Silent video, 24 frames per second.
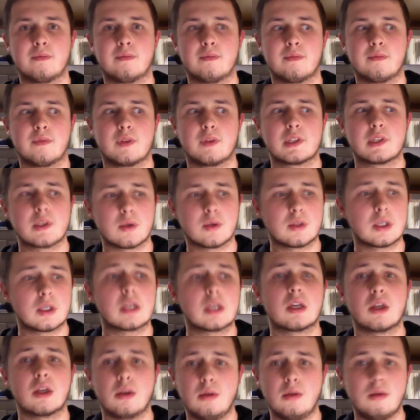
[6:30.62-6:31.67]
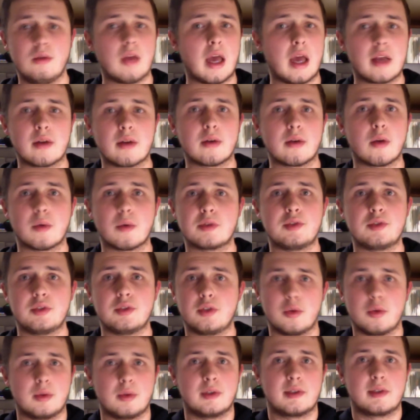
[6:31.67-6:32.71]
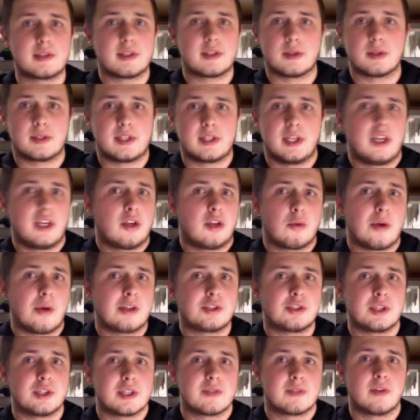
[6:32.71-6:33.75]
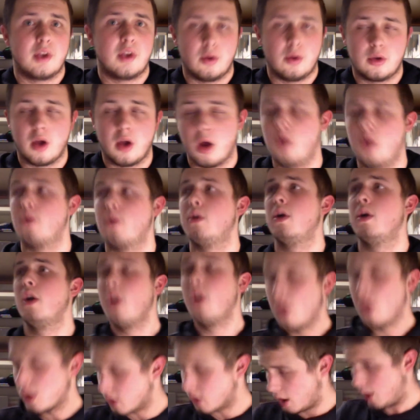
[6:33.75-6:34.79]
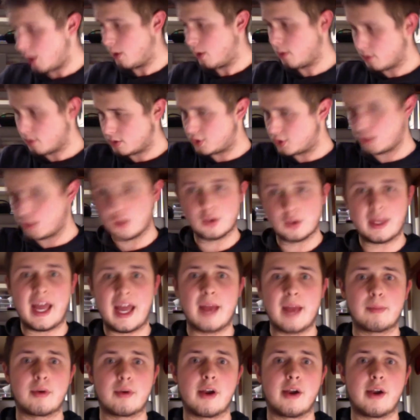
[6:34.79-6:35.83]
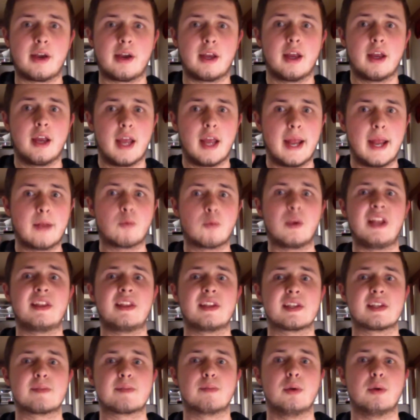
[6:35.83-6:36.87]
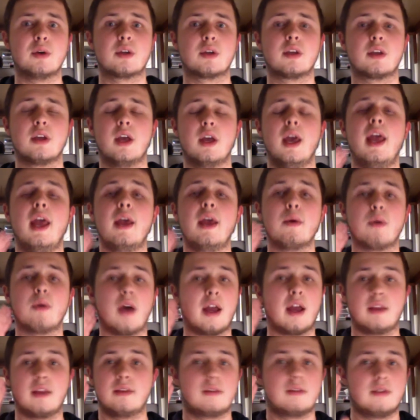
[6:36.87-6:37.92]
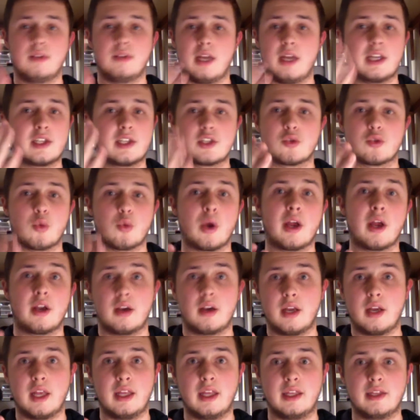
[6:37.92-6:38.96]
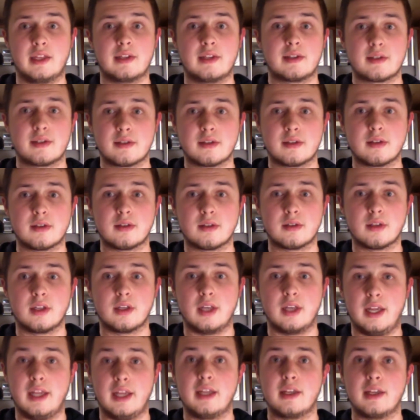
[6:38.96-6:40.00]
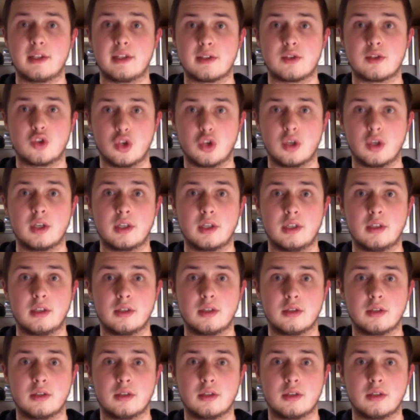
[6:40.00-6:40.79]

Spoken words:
So, I don't know what you're doing still sitting here watching this video. Go to your library and read this book. I swear, it is good.